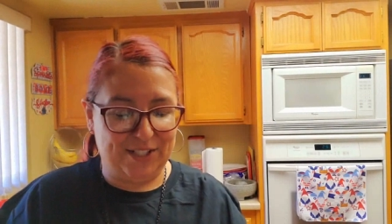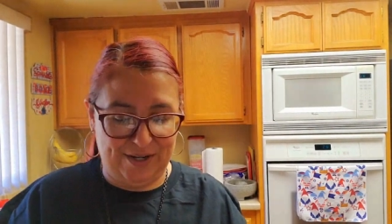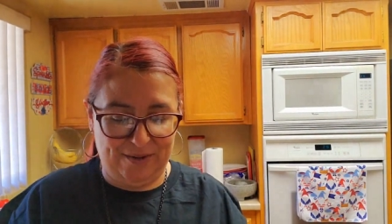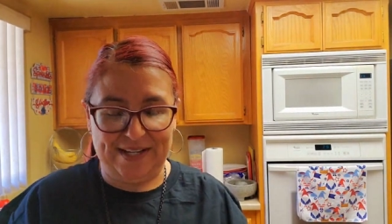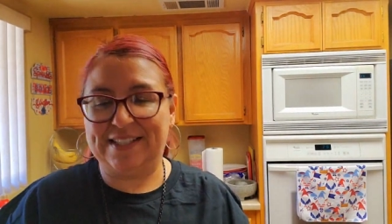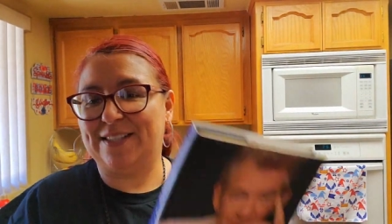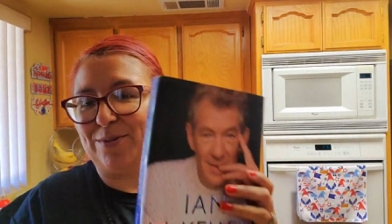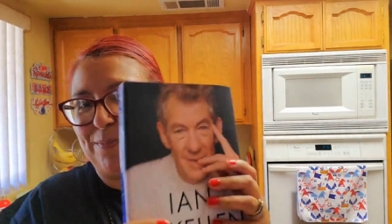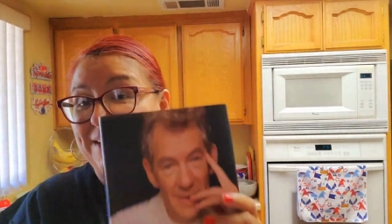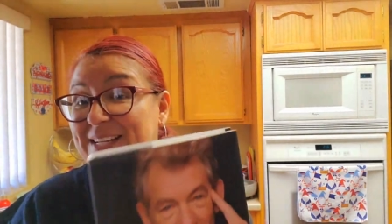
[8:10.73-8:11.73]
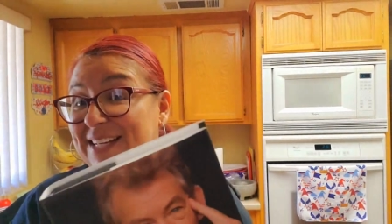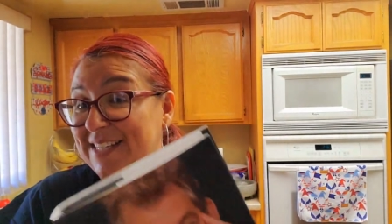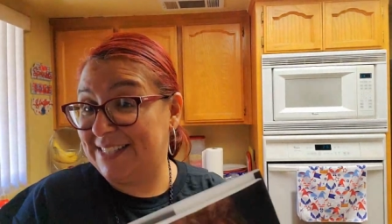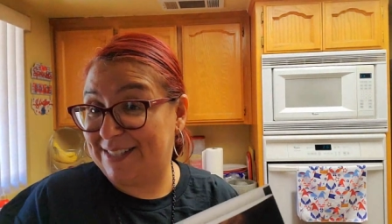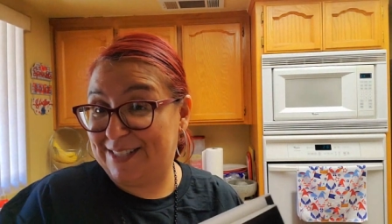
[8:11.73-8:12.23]
So anyways, this will be in
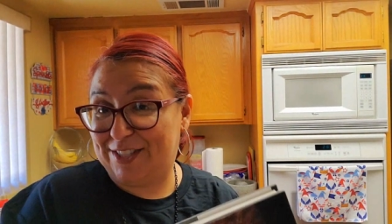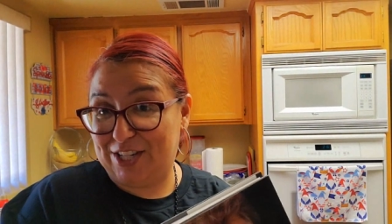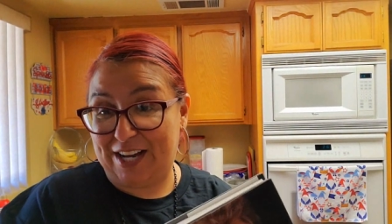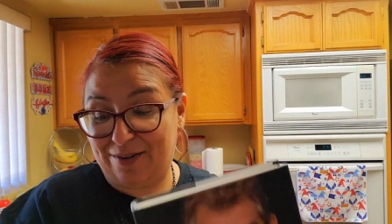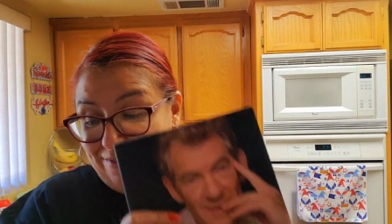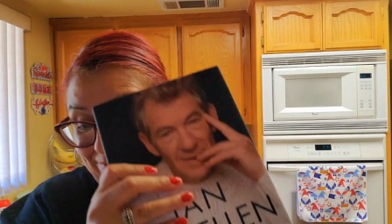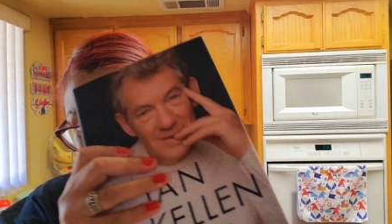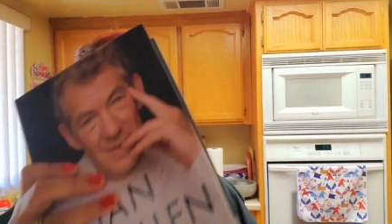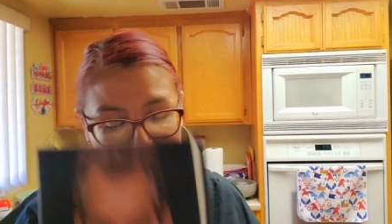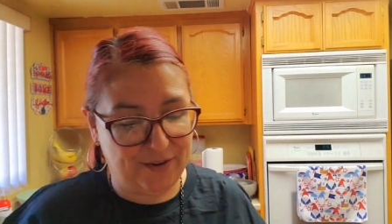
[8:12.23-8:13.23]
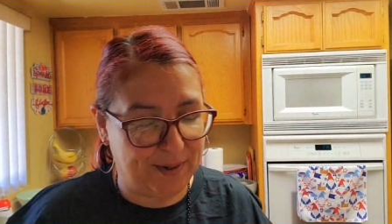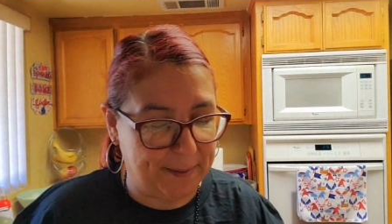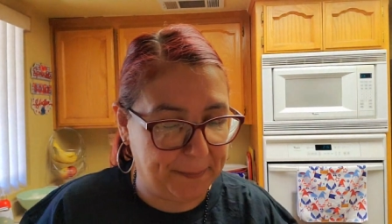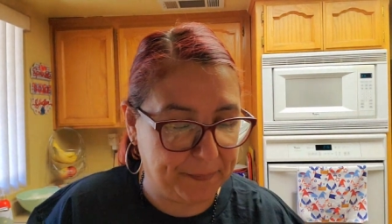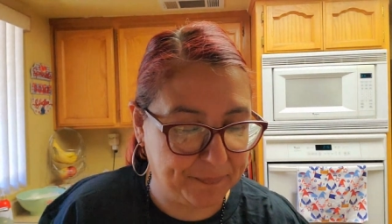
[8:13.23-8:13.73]
his channel future
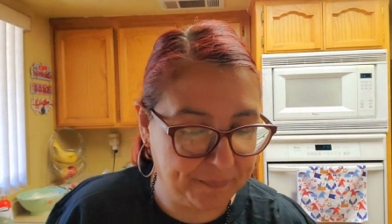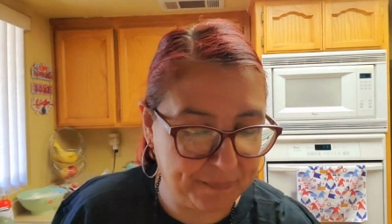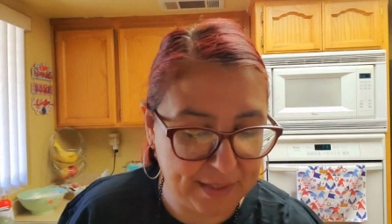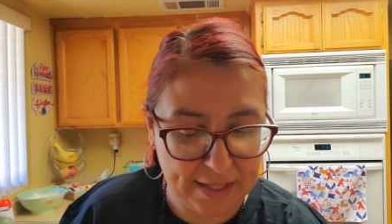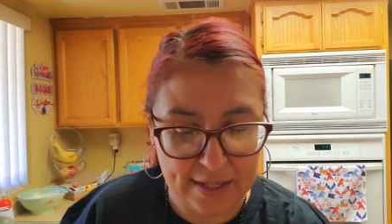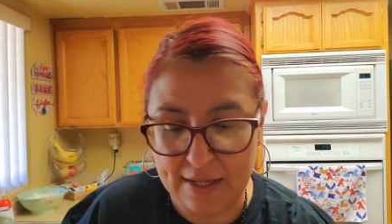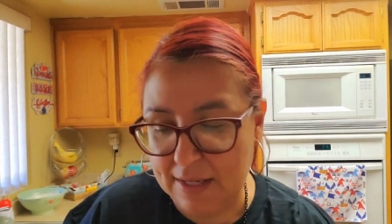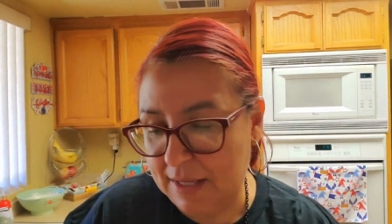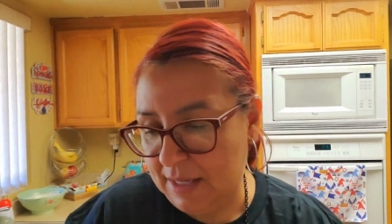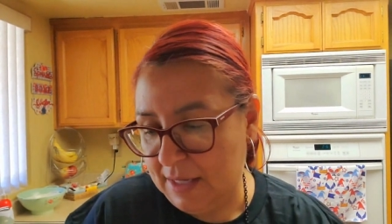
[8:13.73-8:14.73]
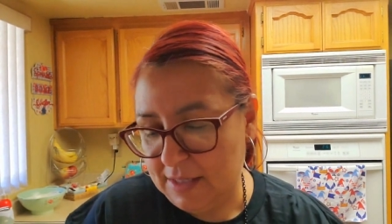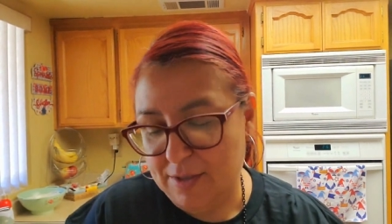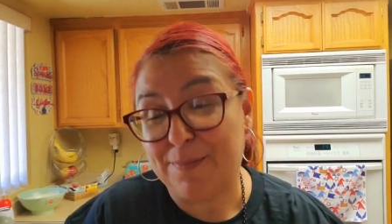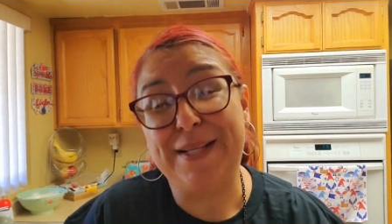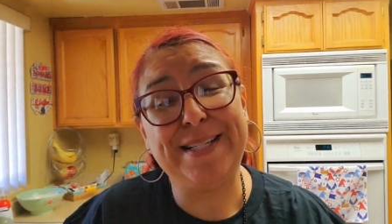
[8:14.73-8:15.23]
giveaway.
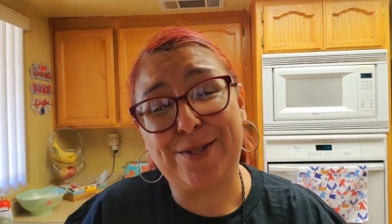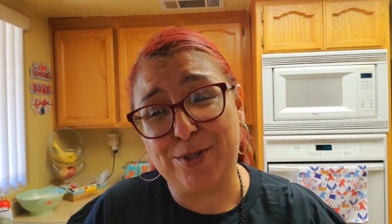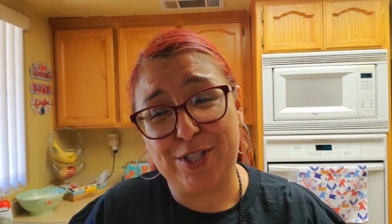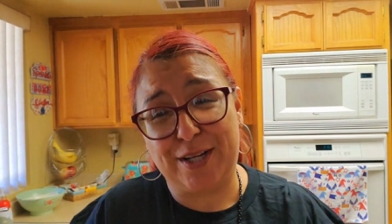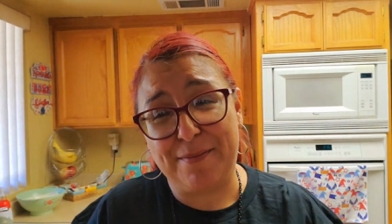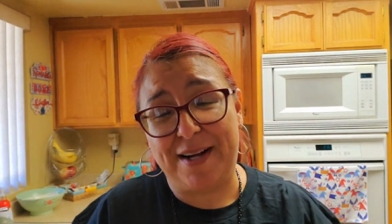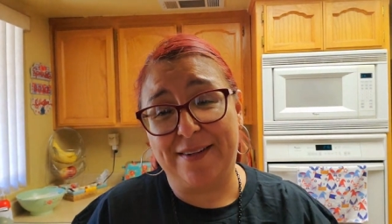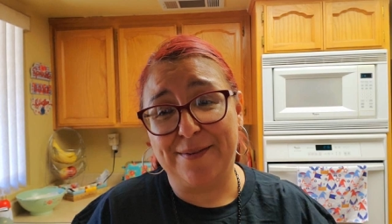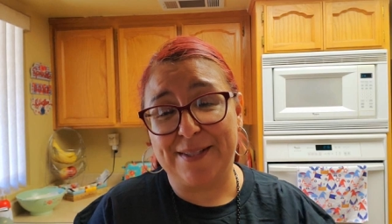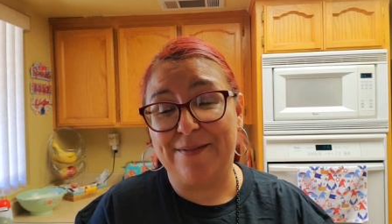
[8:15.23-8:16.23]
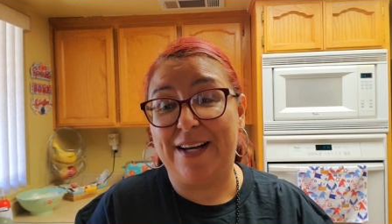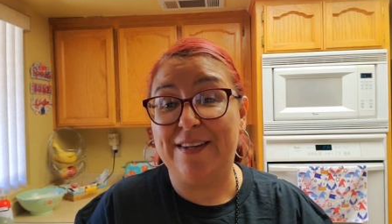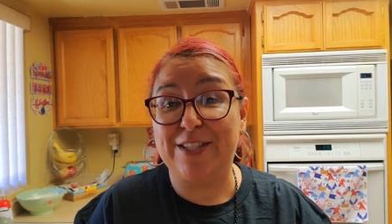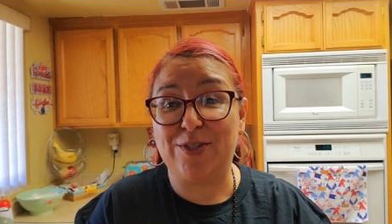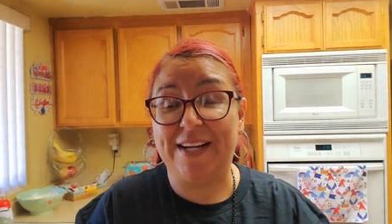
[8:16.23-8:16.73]
So please go check him out. Give him some love.
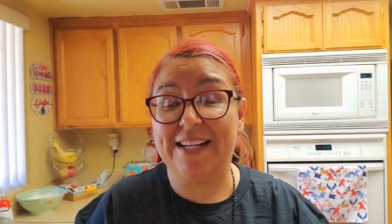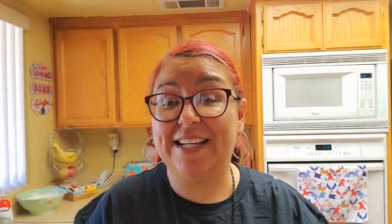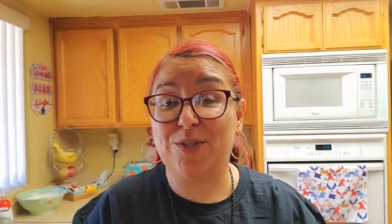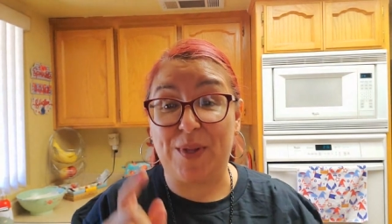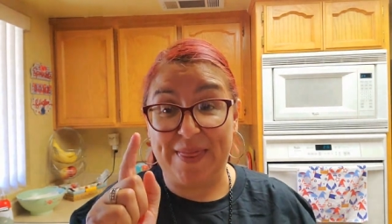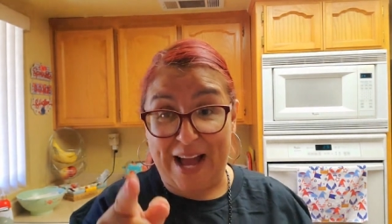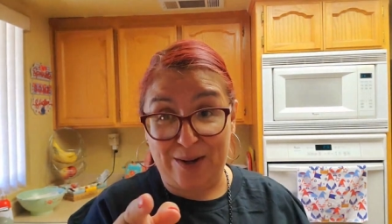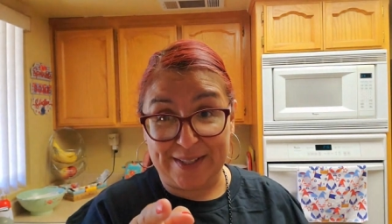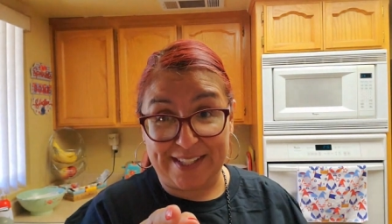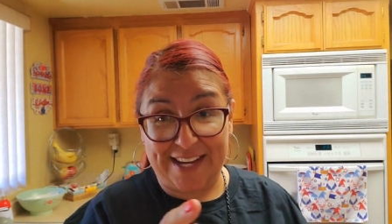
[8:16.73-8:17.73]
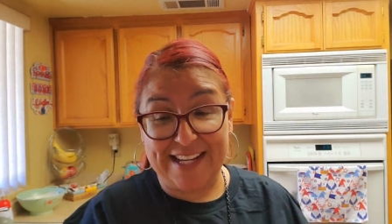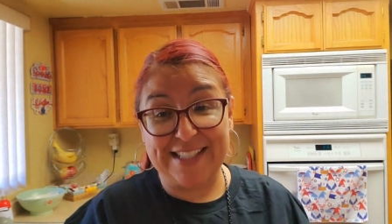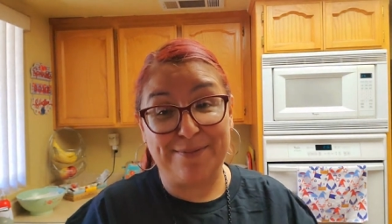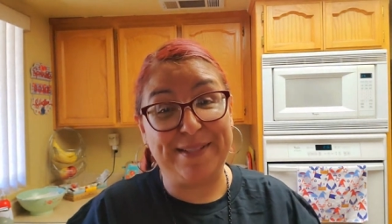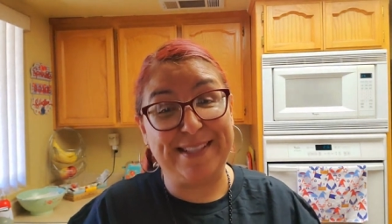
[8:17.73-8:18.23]
He's trying to get to a thousand guys.
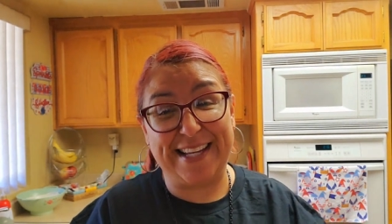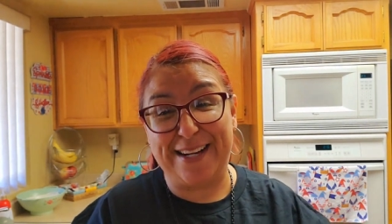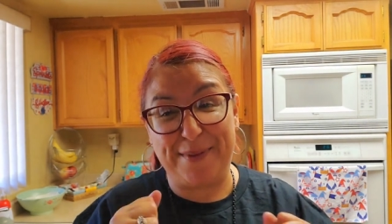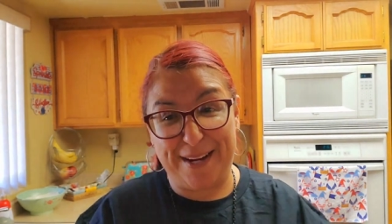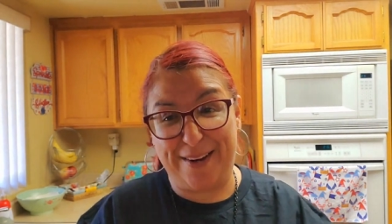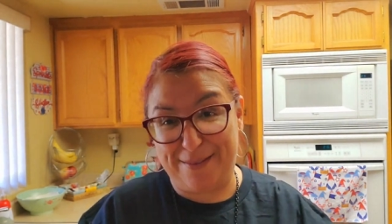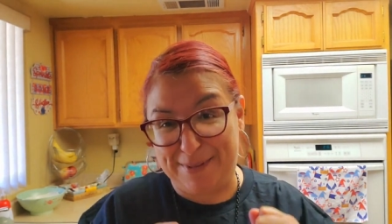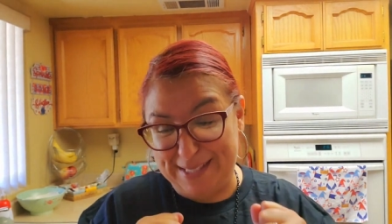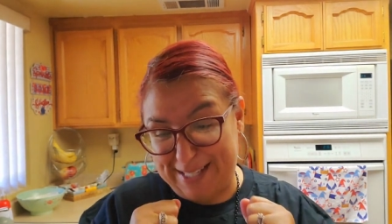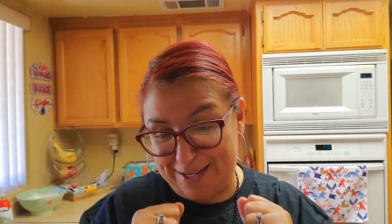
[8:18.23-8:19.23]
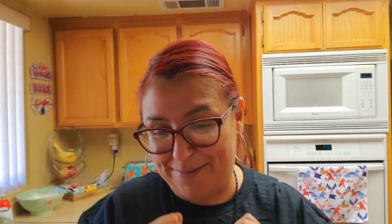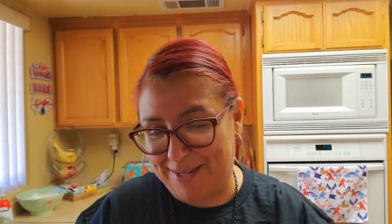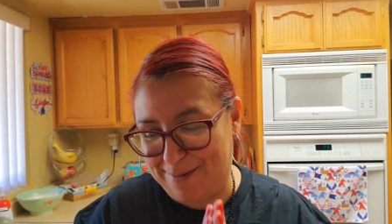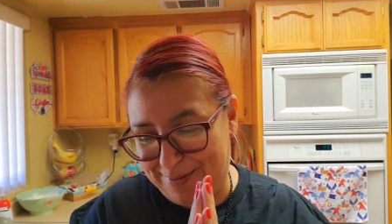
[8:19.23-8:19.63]
Please get him there. Please get him there,